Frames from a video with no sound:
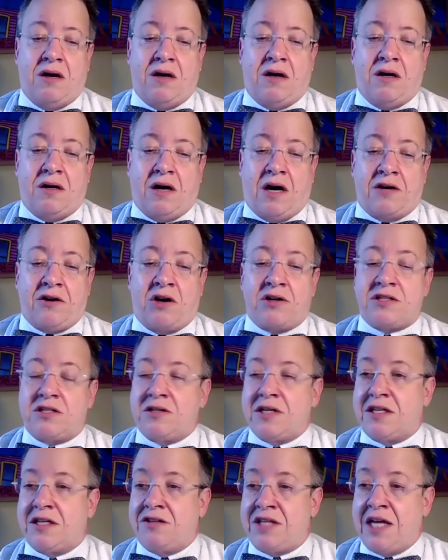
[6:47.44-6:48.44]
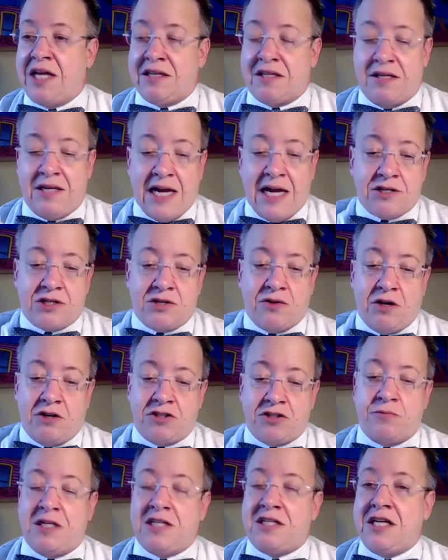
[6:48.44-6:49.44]
I'd also like to thank the National
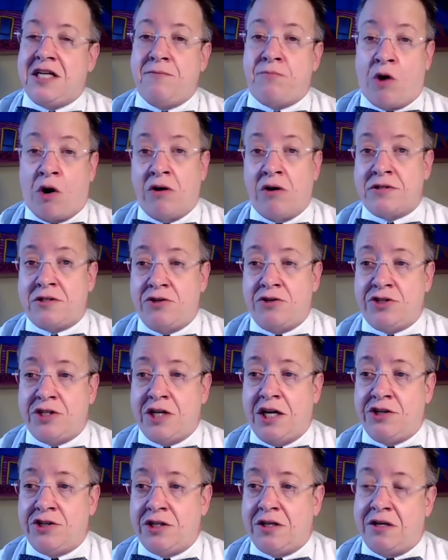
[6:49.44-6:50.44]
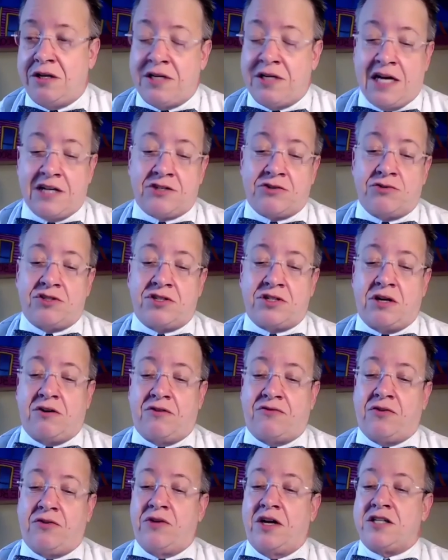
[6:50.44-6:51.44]
LGBT Bar Association and National Center
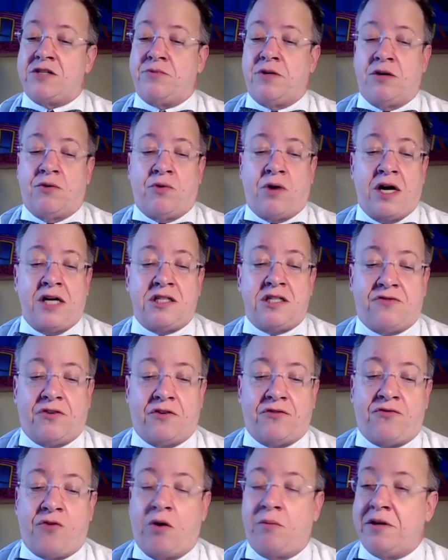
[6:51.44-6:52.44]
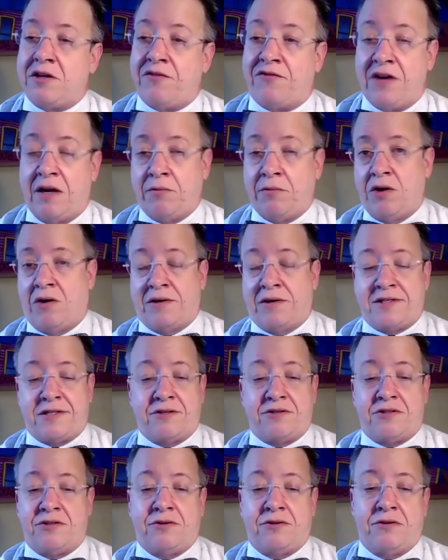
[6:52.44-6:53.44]
for Lesbian Rights for forming the Family Law
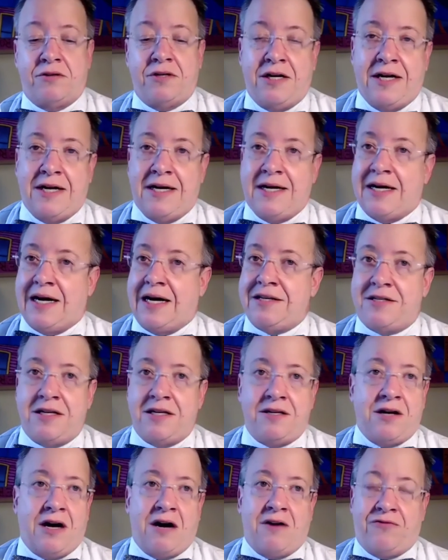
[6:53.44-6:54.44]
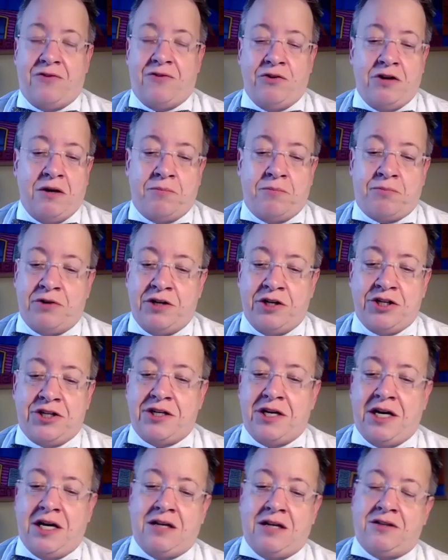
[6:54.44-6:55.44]
Institute. I did not fully
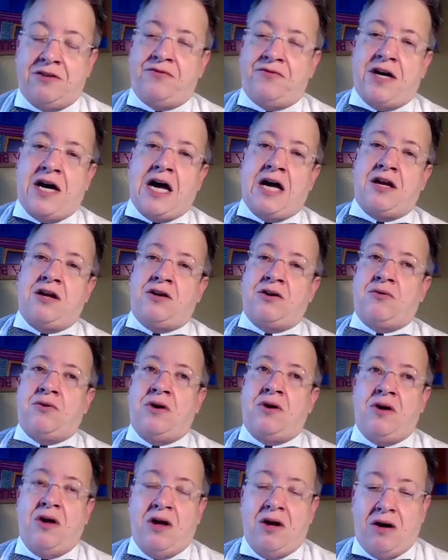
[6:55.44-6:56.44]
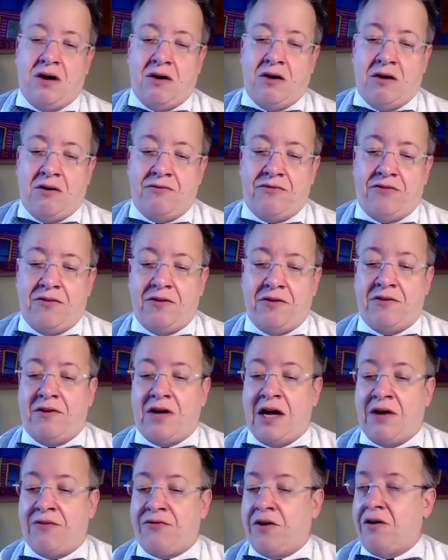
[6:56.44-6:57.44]
appreciate the value of
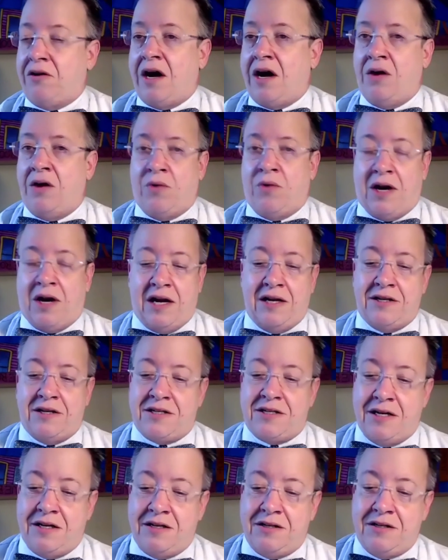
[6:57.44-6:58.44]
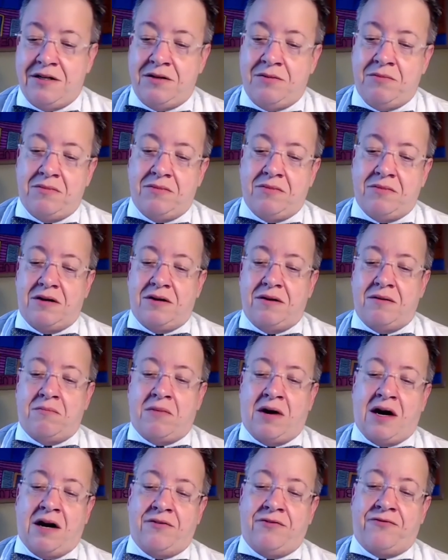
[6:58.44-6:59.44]
FLI when I attended
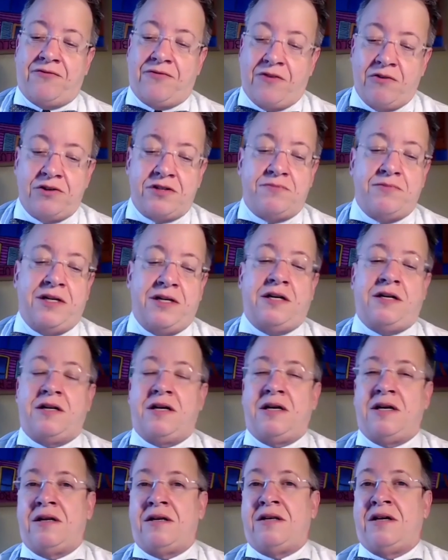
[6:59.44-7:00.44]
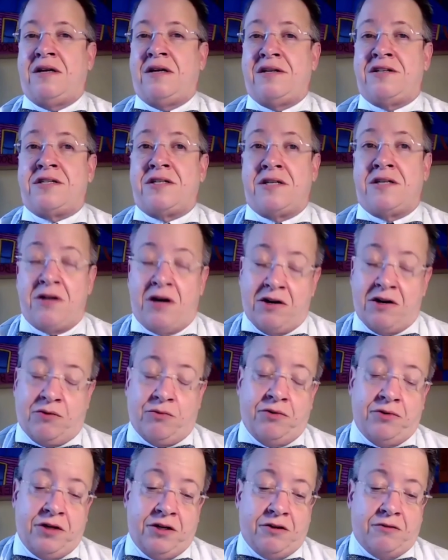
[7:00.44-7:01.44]
my first meeting in its inaugural
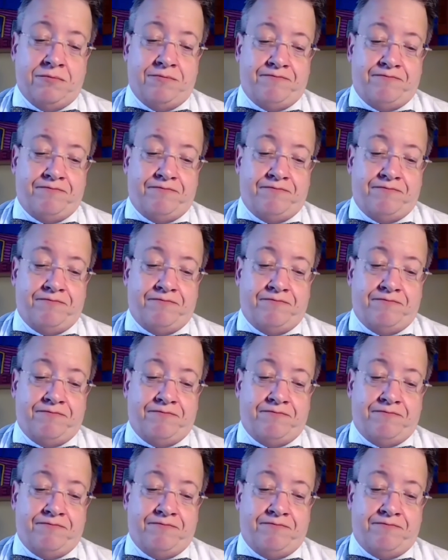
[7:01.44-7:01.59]
year.